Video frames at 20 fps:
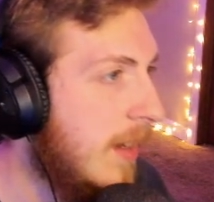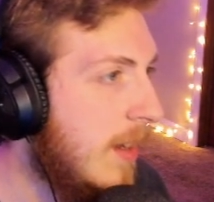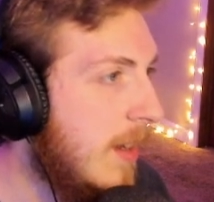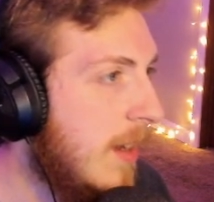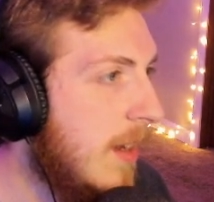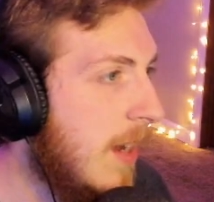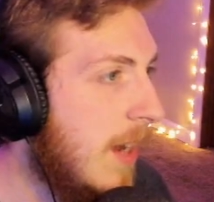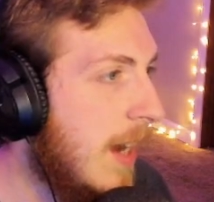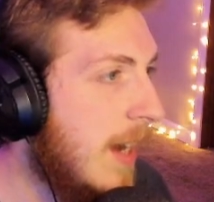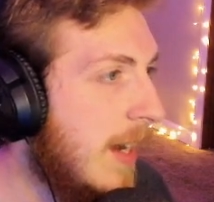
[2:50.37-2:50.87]

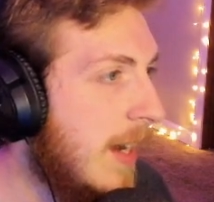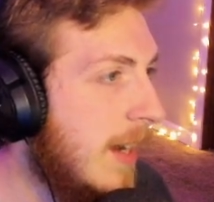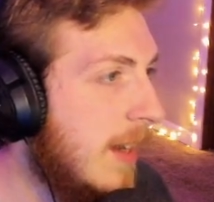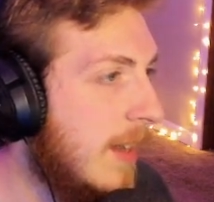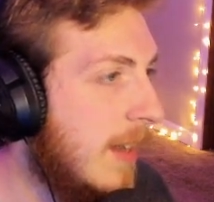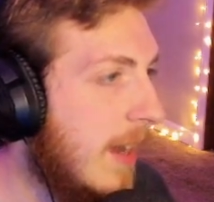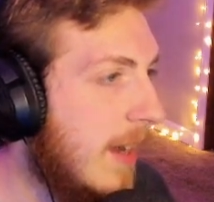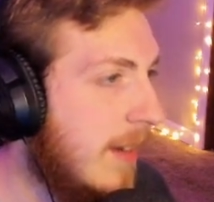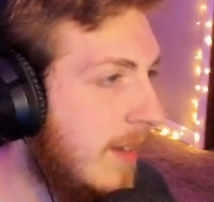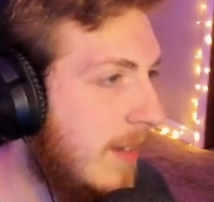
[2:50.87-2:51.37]
I need a
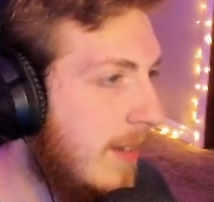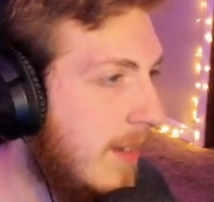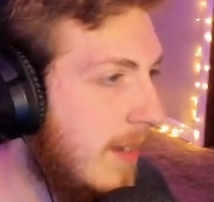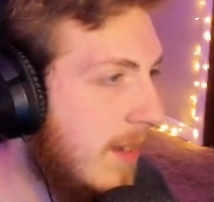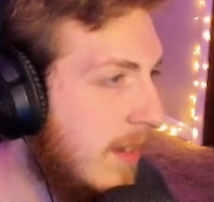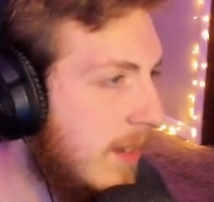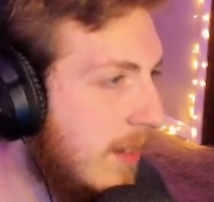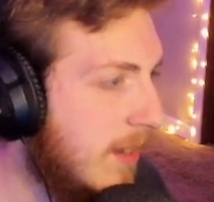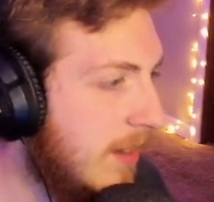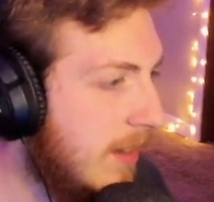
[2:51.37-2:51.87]
lot of steel.
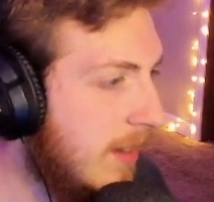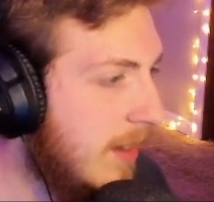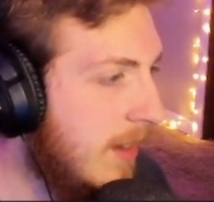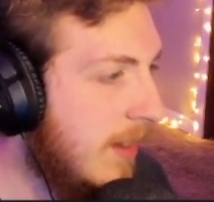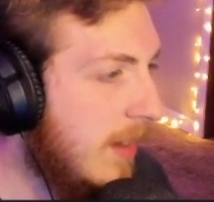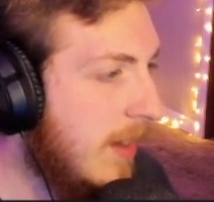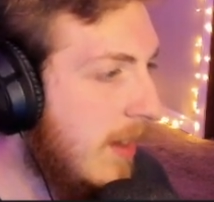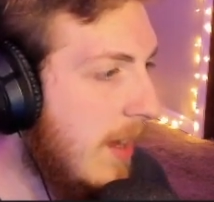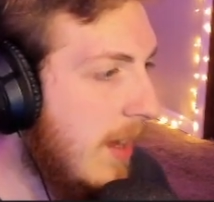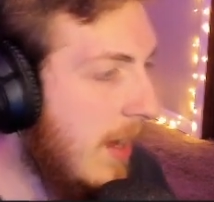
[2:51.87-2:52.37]

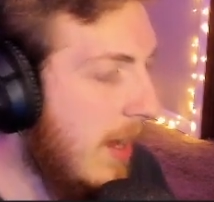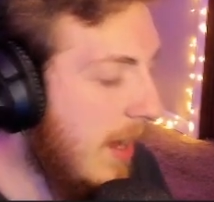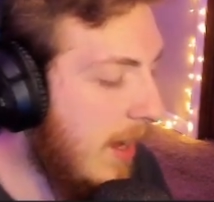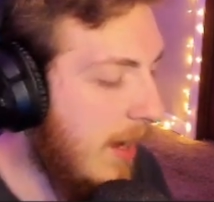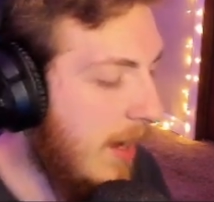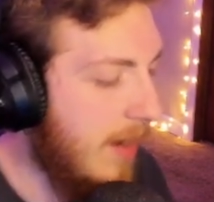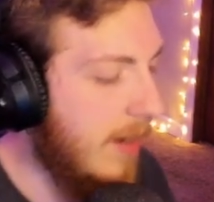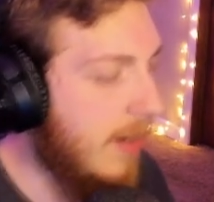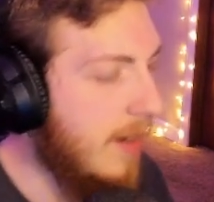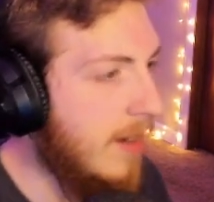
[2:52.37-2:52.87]

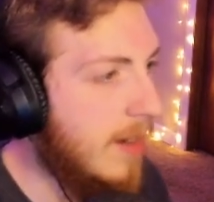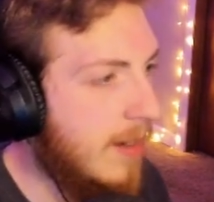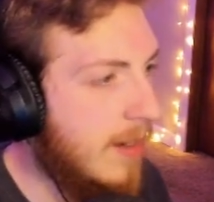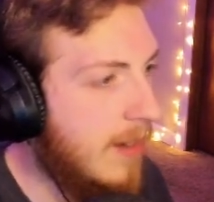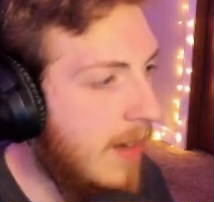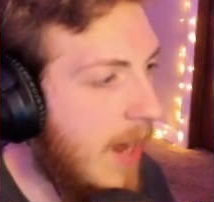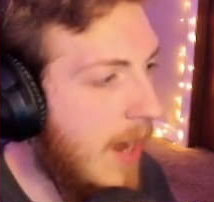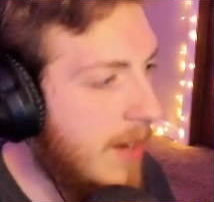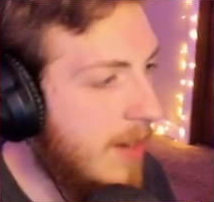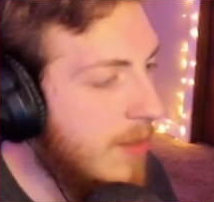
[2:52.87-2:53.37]
And
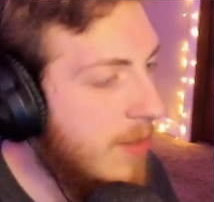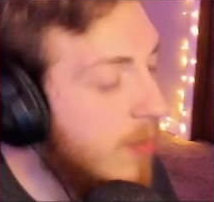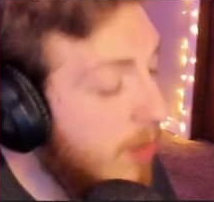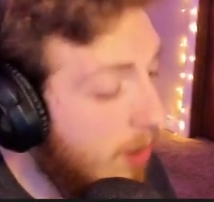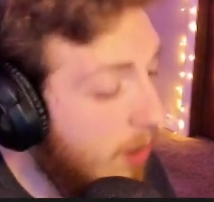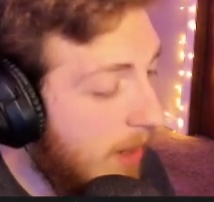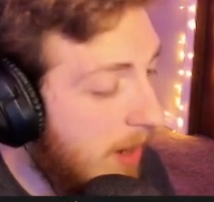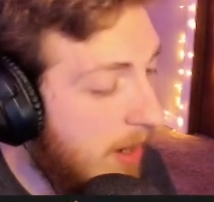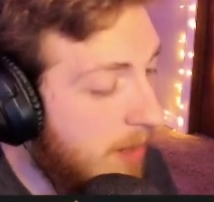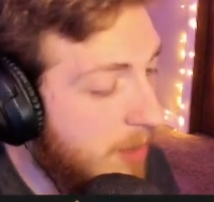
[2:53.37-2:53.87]
I don't know
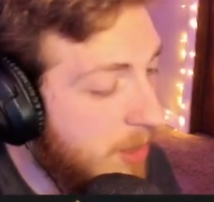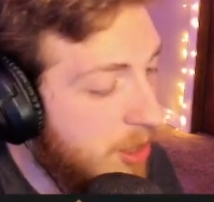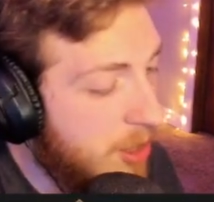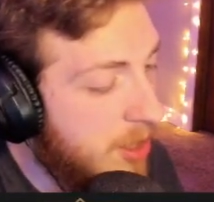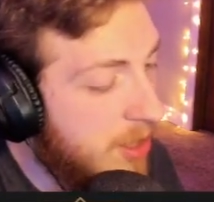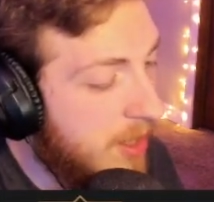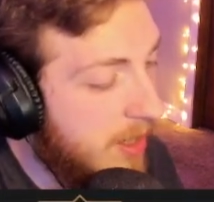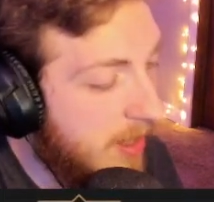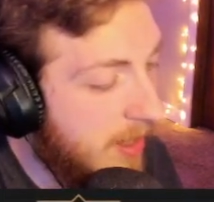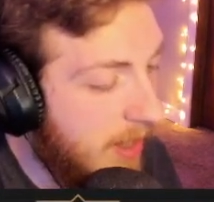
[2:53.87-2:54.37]
how much
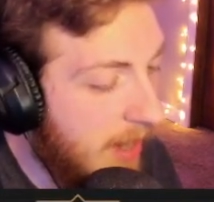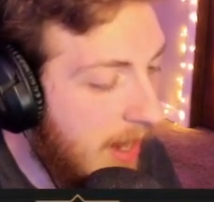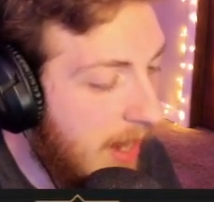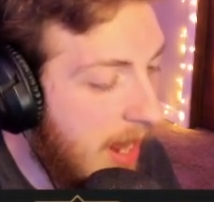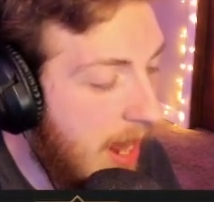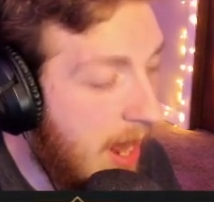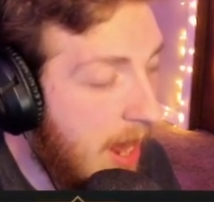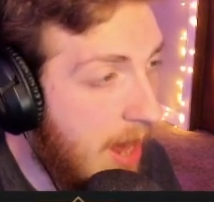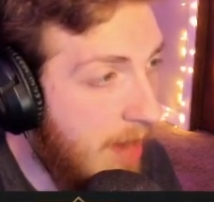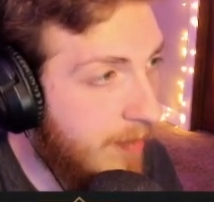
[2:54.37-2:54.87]
steel I
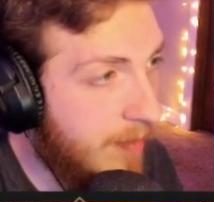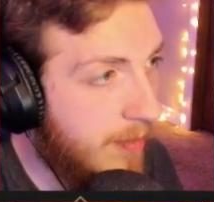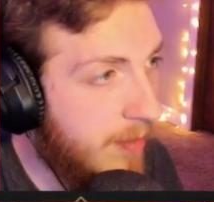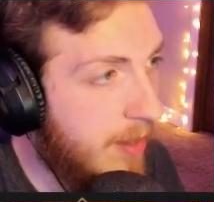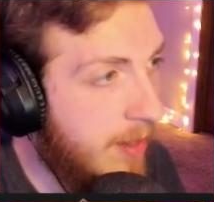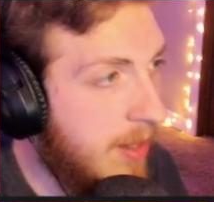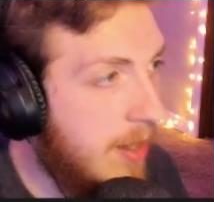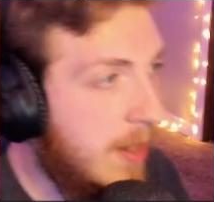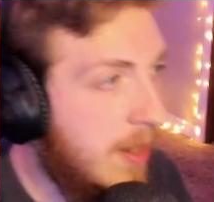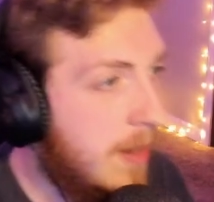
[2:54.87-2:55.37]
have,
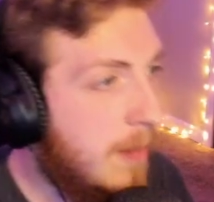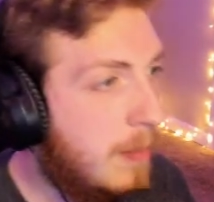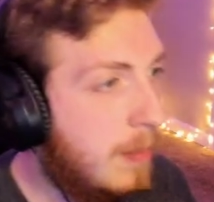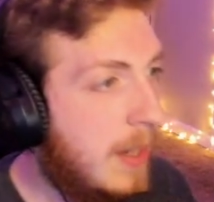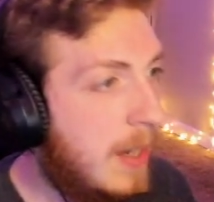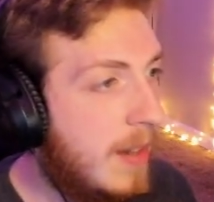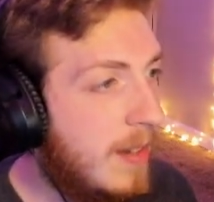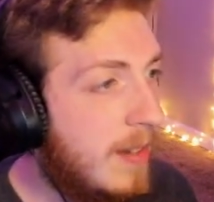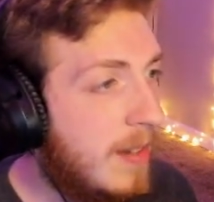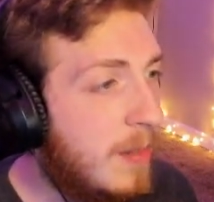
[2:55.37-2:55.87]

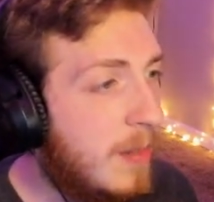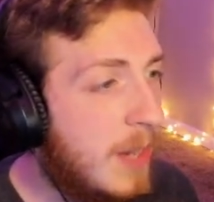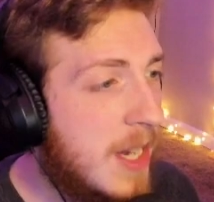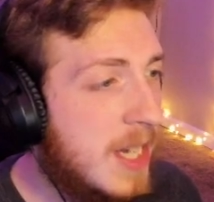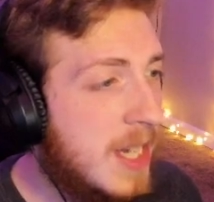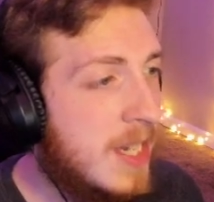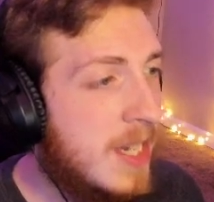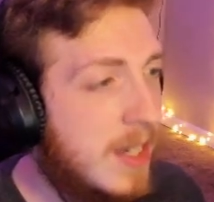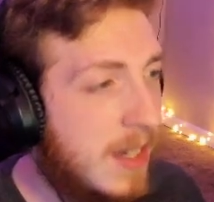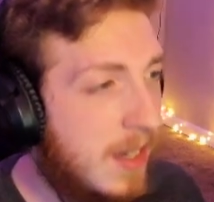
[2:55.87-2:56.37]
because I'm not
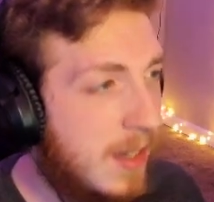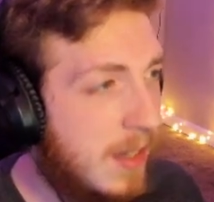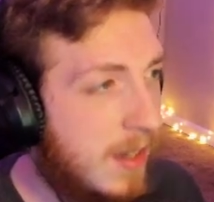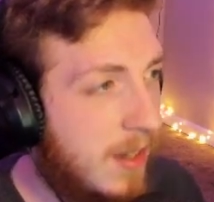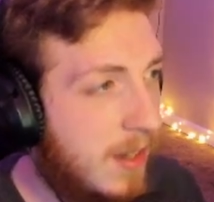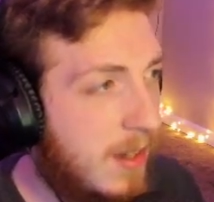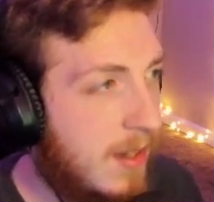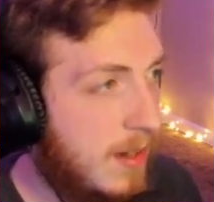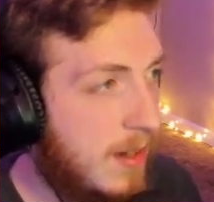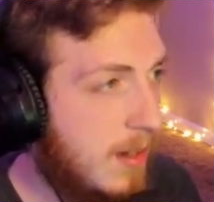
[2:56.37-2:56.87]
stealing
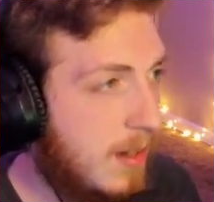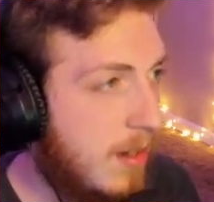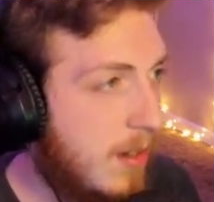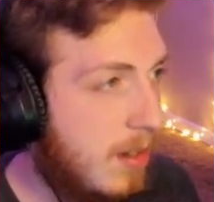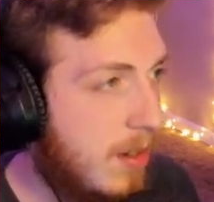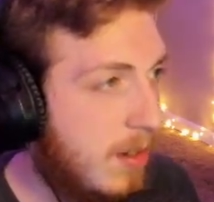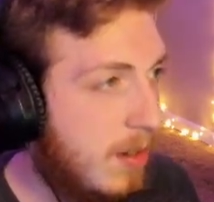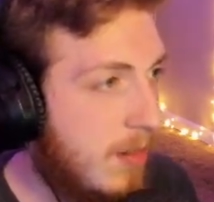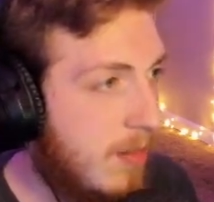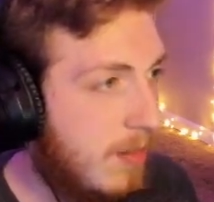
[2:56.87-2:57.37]
it, you
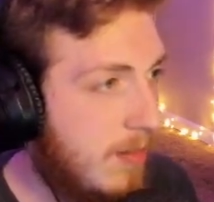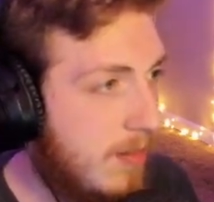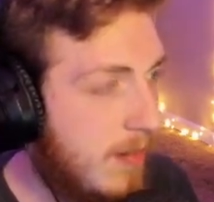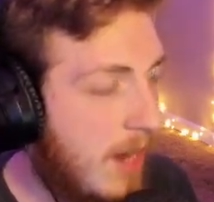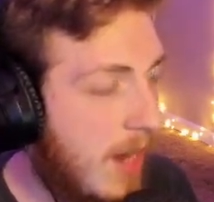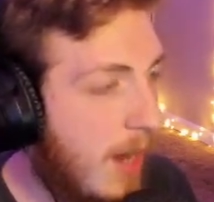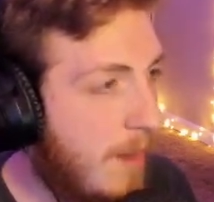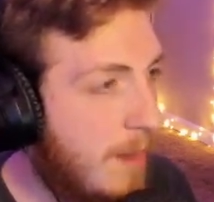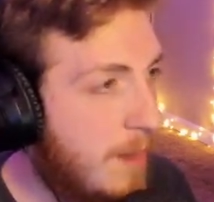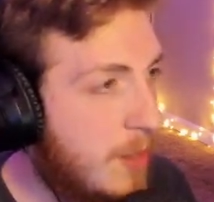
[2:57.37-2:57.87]
know?
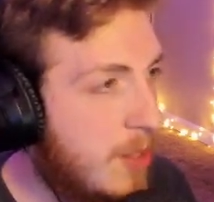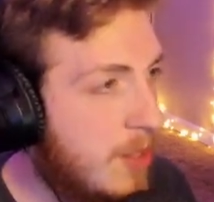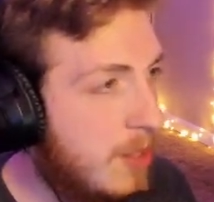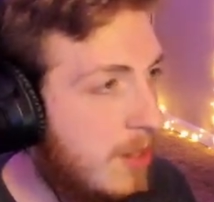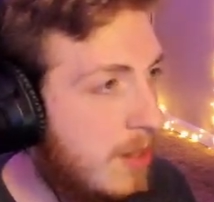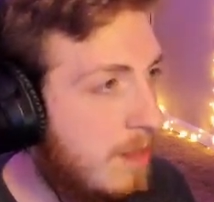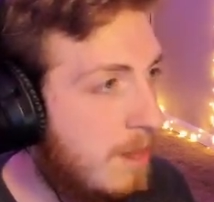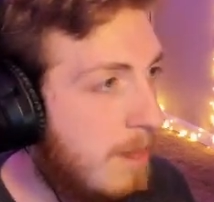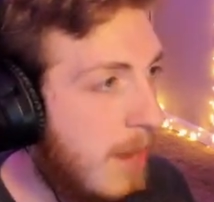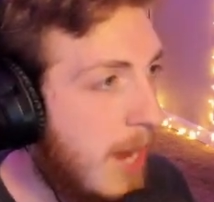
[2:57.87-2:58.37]
I'm
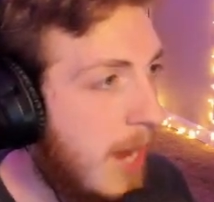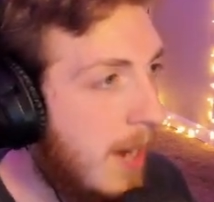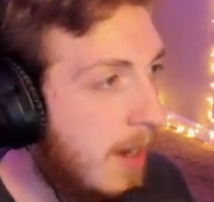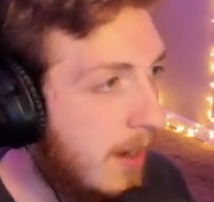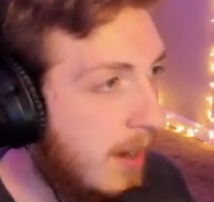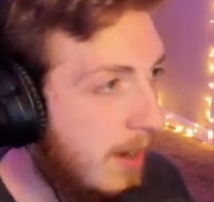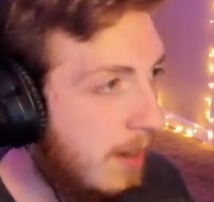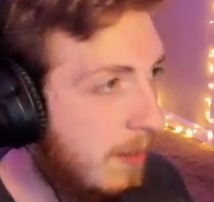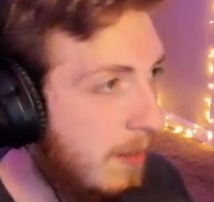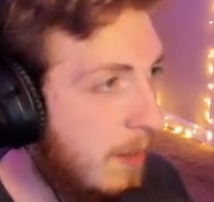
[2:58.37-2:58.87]
just making
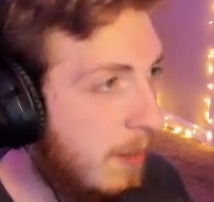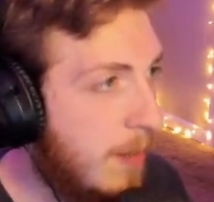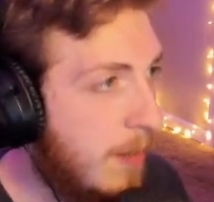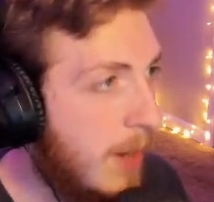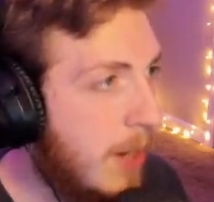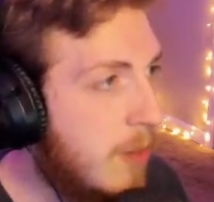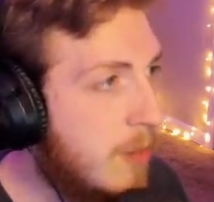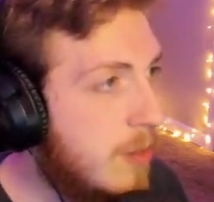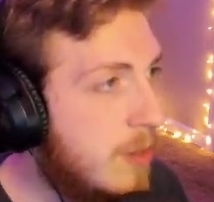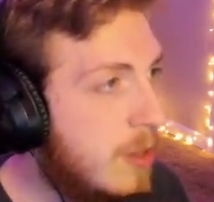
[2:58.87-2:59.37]
it with my
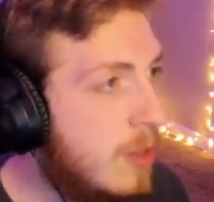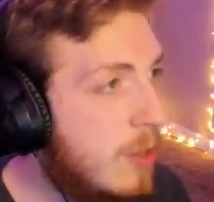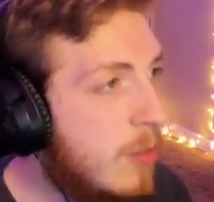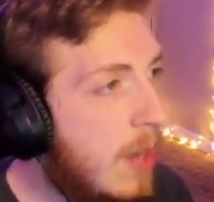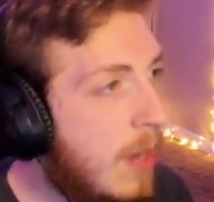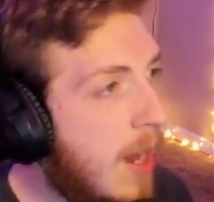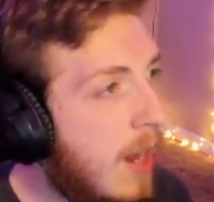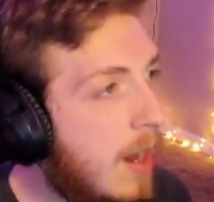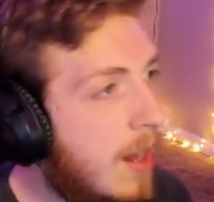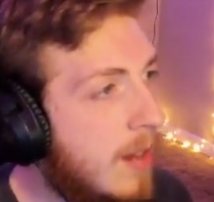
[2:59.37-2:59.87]
own two
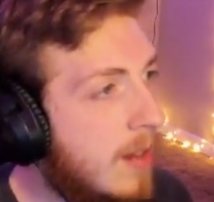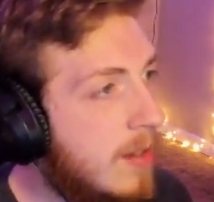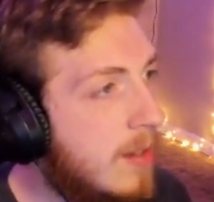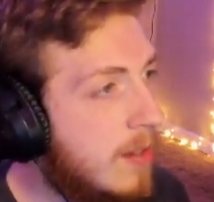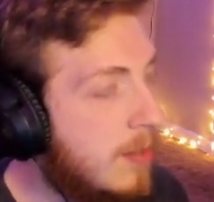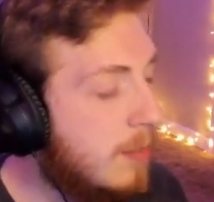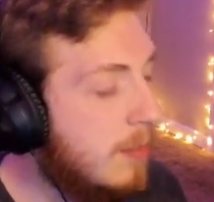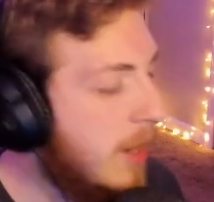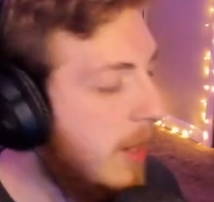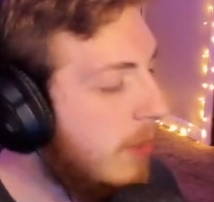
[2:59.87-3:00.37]
hands.
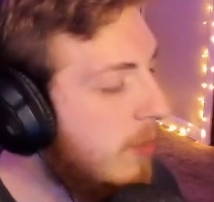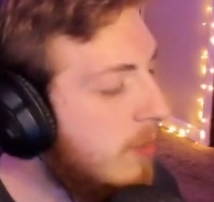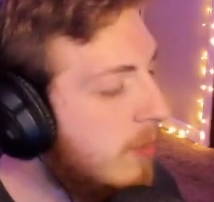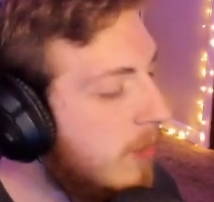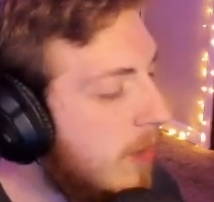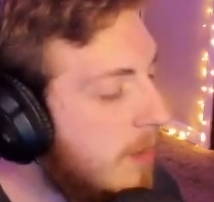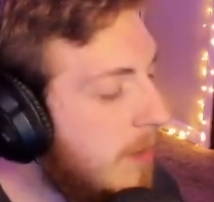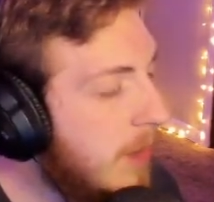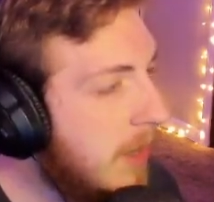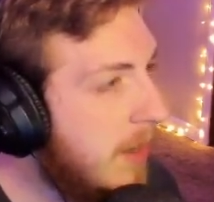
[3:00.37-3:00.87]
My
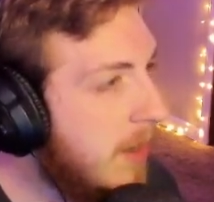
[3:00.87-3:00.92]
grubby little